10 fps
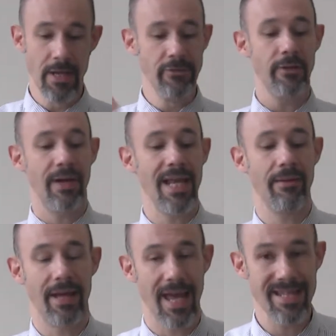So
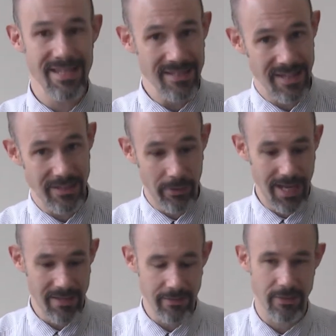anyway, 1861,
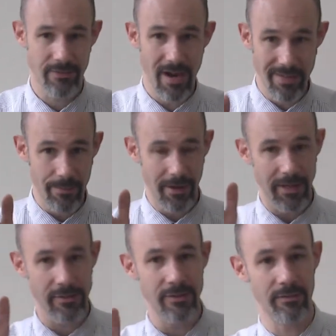1865, the
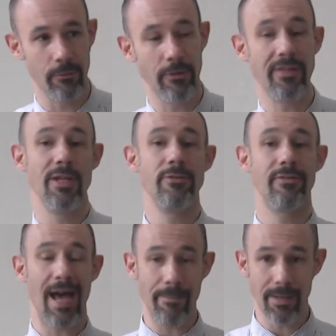American Civil War, the use
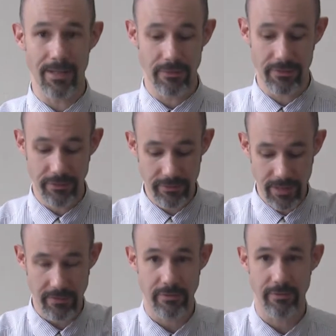of ambulances
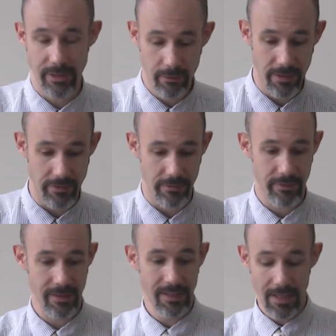starts to increase.